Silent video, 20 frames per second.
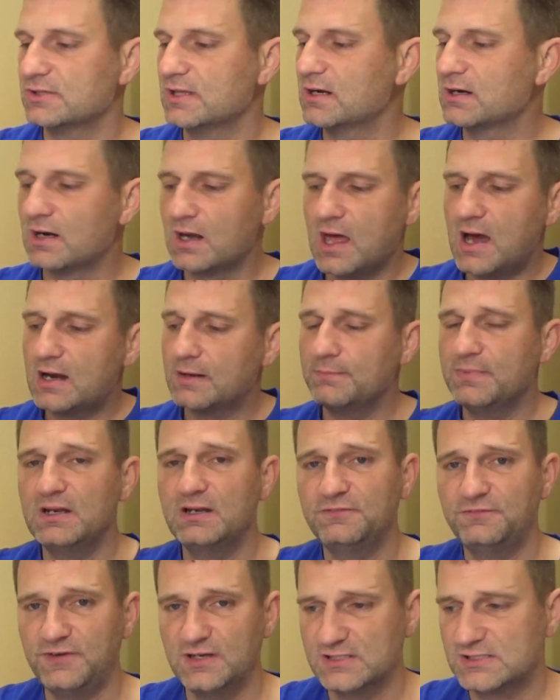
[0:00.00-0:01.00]
And there are a lot of
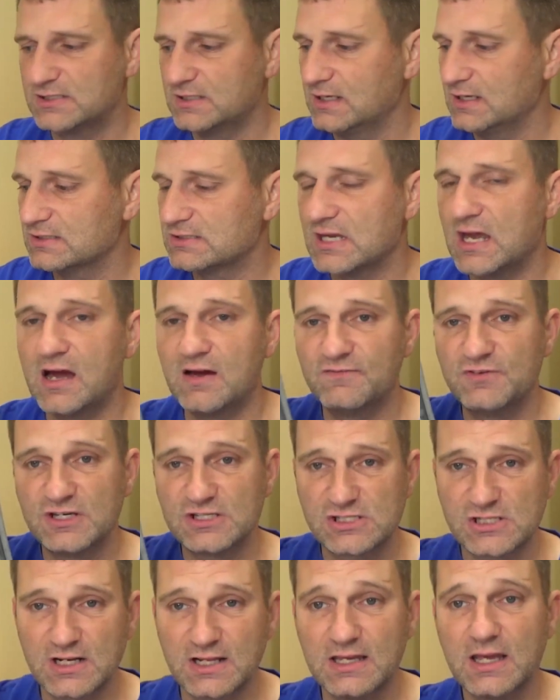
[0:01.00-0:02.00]
benefits to this,
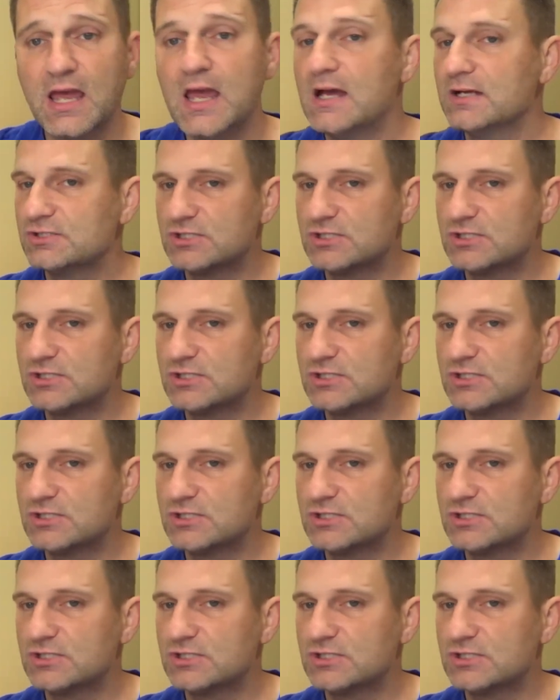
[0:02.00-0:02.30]
obviously,